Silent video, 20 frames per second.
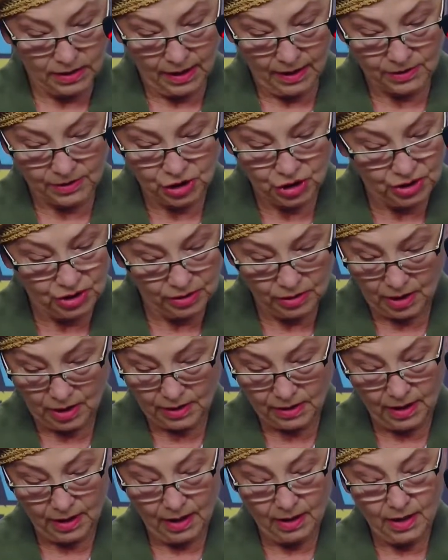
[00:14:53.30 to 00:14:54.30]
Plus the
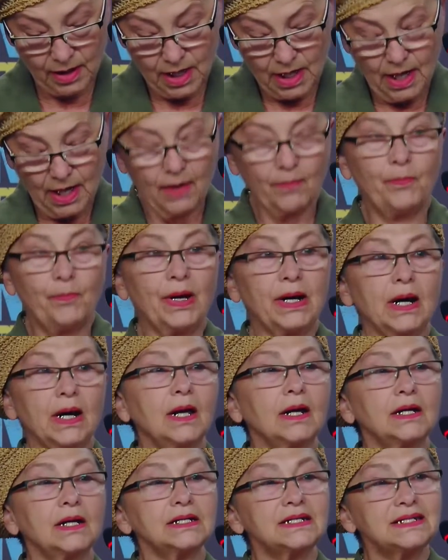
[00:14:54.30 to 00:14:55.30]
things like
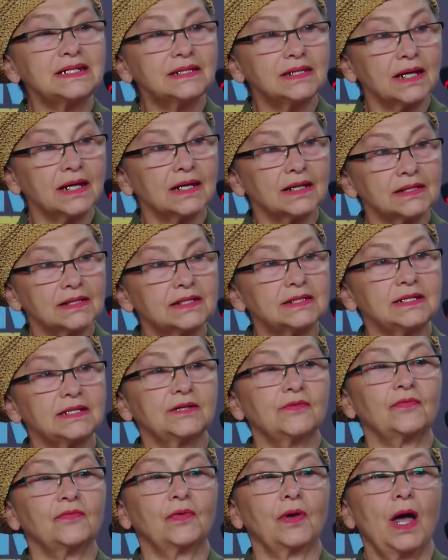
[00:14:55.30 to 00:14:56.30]
pronounced
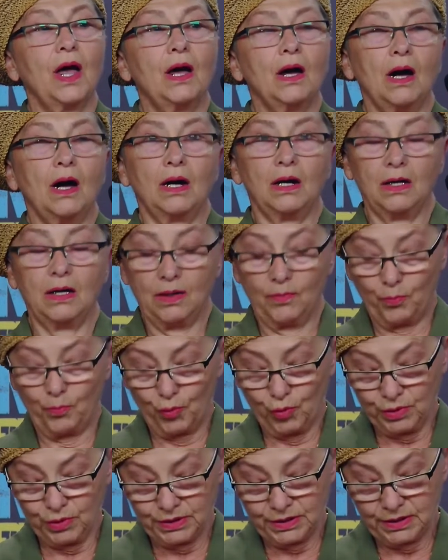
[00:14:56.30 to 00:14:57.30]
reading as well as
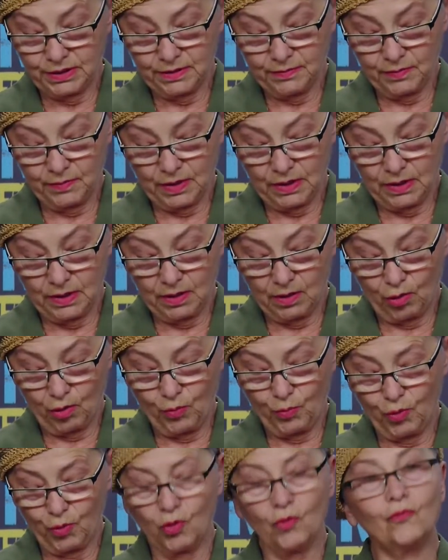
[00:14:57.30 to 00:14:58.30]

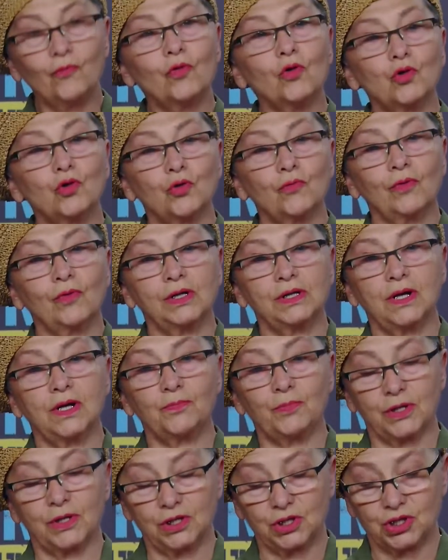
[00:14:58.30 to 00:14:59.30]
retelling of the
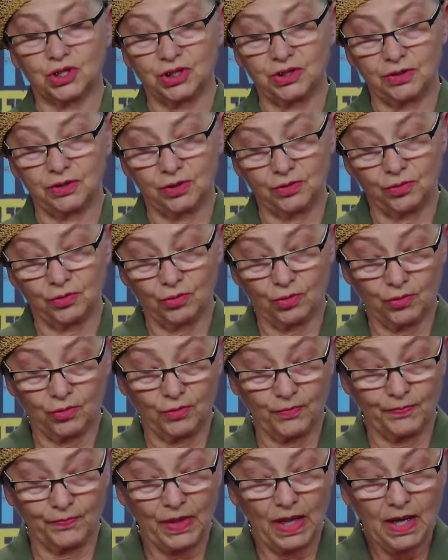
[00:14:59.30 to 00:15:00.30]
text,
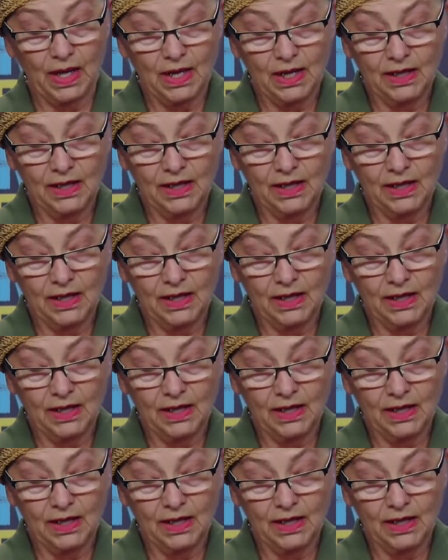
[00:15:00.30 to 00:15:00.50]
then